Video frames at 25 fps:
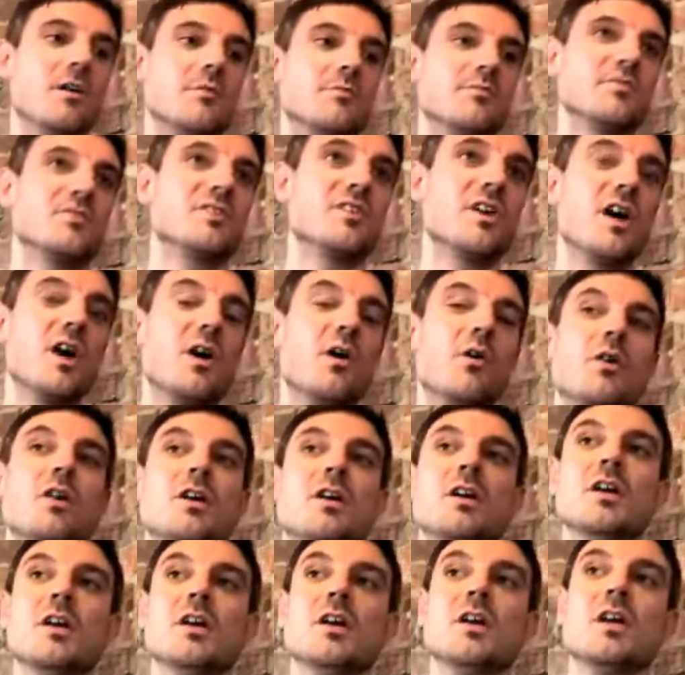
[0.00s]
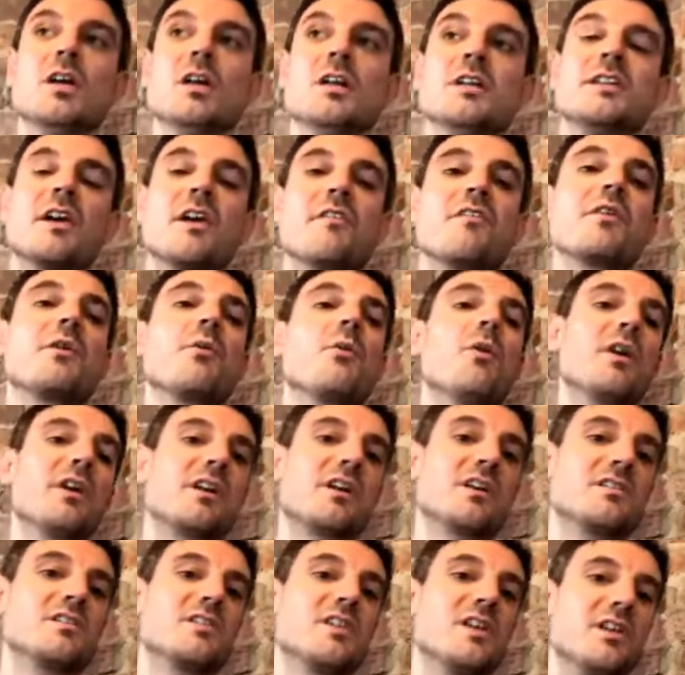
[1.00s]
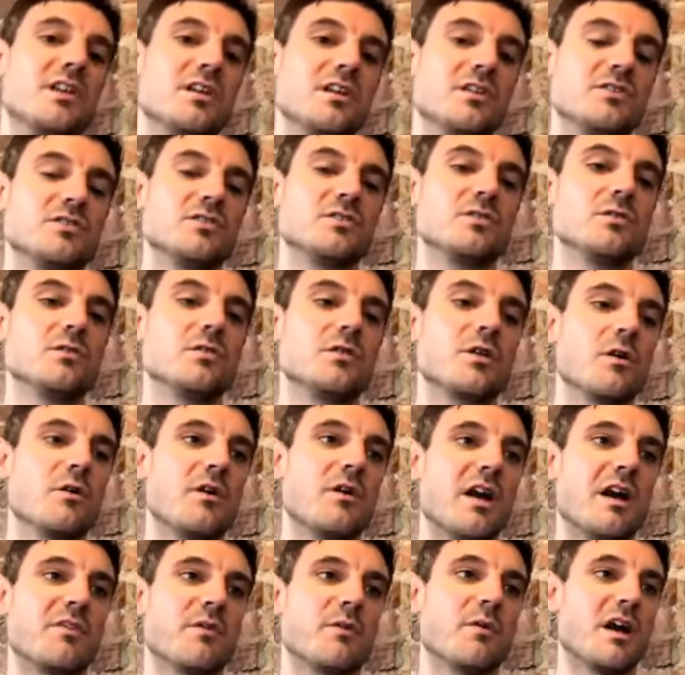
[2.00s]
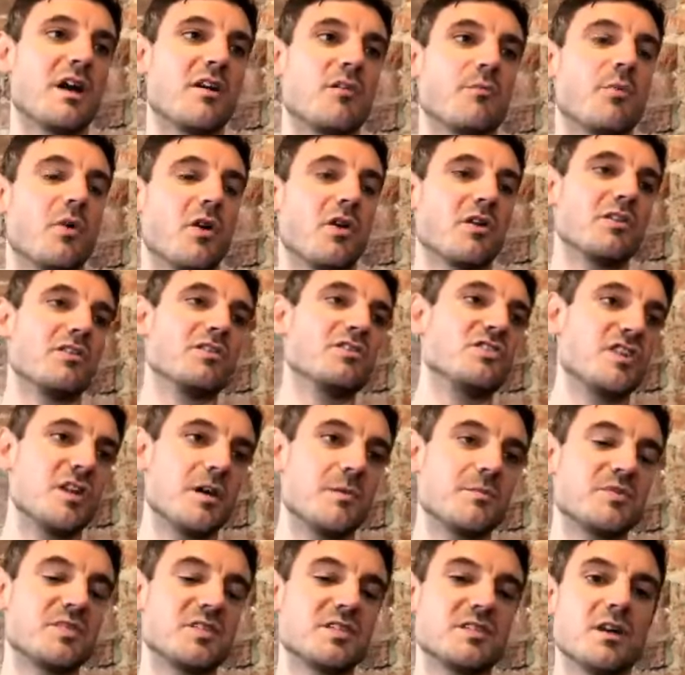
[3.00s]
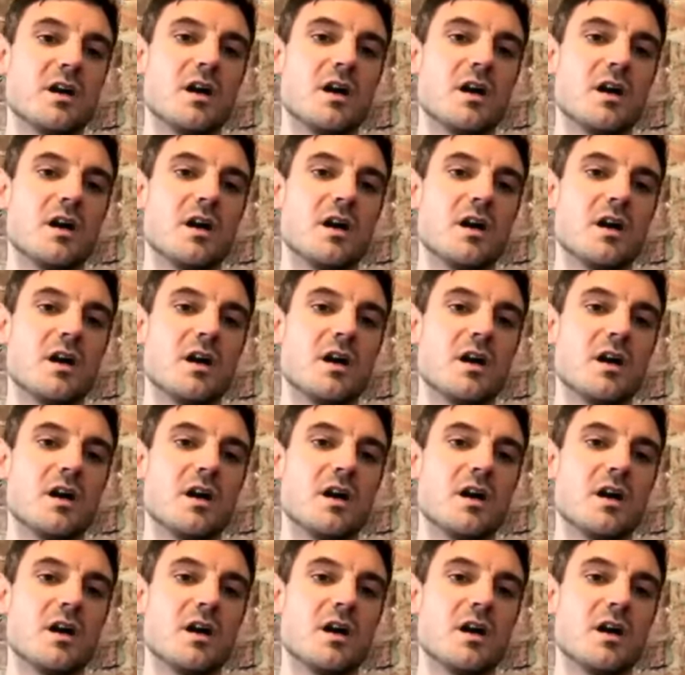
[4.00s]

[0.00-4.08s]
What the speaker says: So definitely want to continue to go down the route of partnerships.